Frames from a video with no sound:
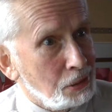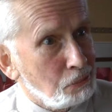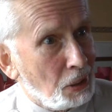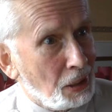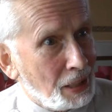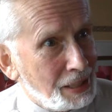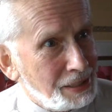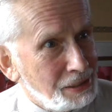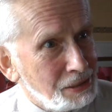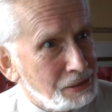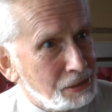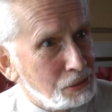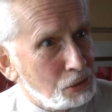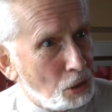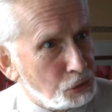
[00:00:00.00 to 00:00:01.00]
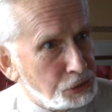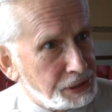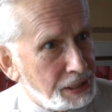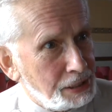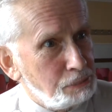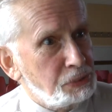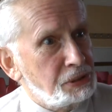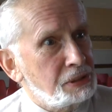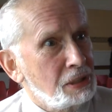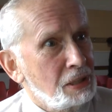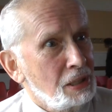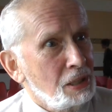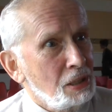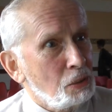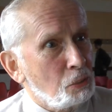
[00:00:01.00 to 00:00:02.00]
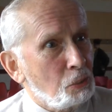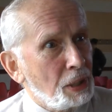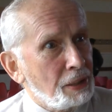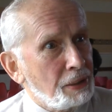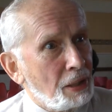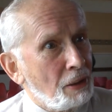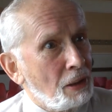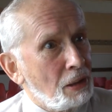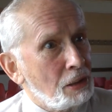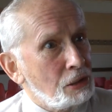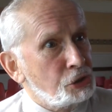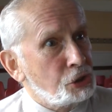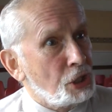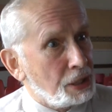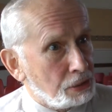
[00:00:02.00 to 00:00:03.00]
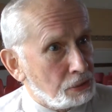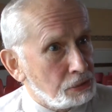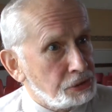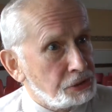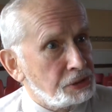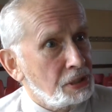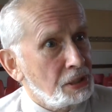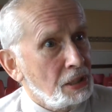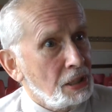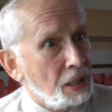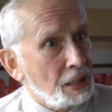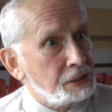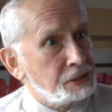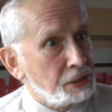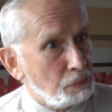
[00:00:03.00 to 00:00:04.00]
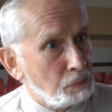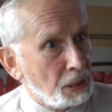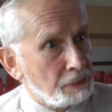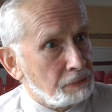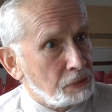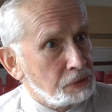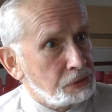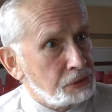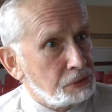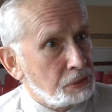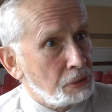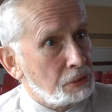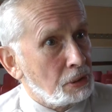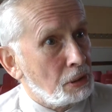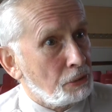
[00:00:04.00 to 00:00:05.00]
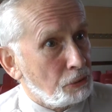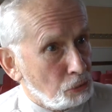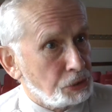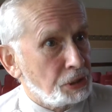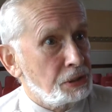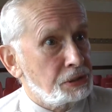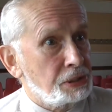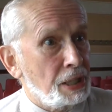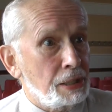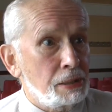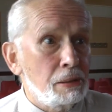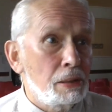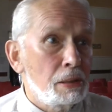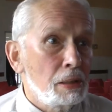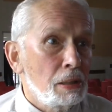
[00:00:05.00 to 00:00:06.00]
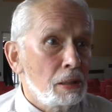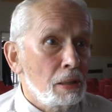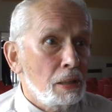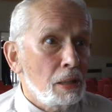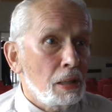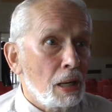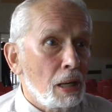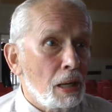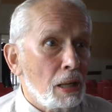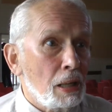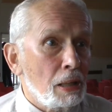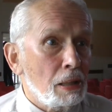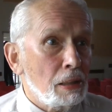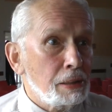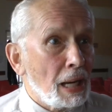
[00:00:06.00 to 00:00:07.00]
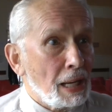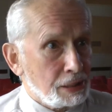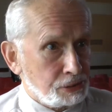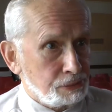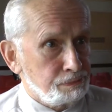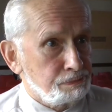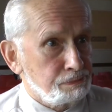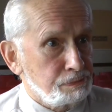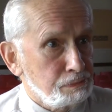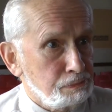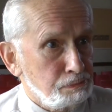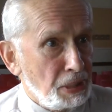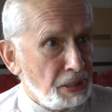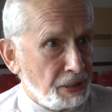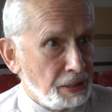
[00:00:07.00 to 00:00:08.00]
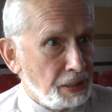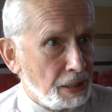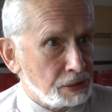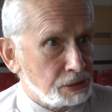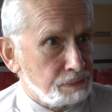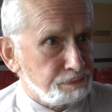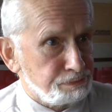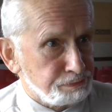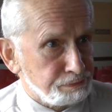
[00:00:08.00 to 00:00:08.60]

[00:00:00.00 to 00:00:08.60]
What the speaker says: mine, coal seams, where there are shales at some levels that are thought to contain gas, methane gas.